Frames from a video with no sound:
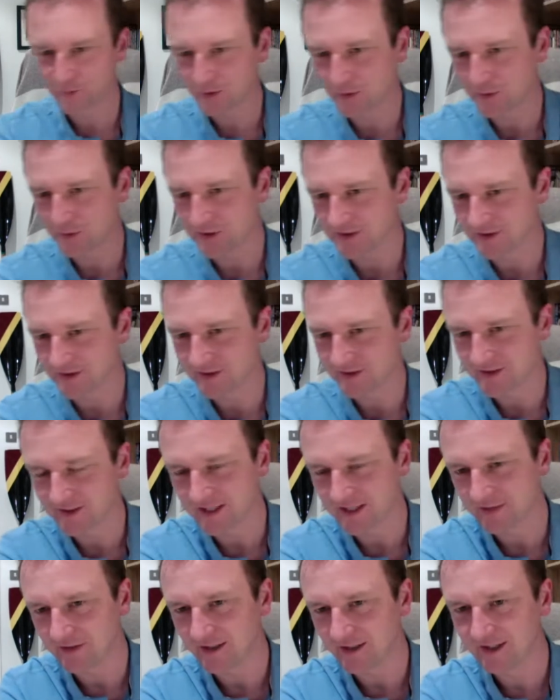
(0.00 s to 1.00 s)
quiz this
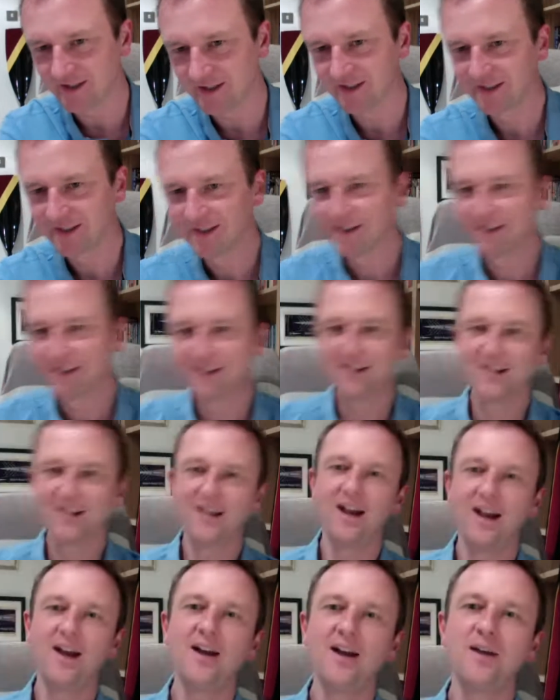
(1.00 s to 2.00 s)
evening.
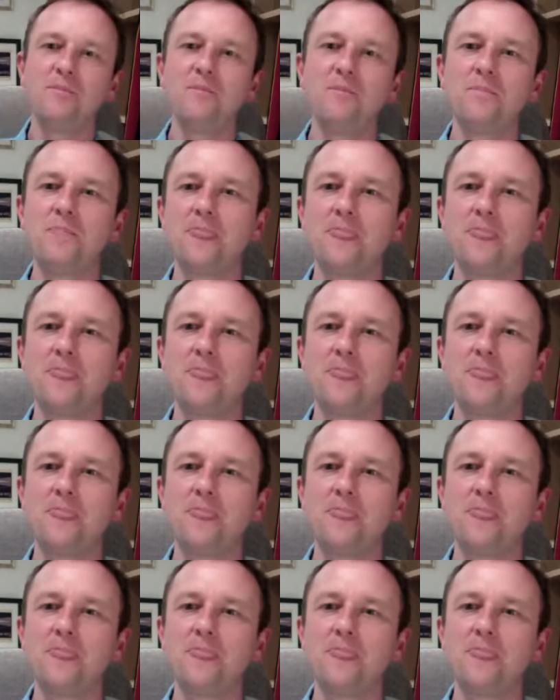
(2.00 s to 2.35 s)
What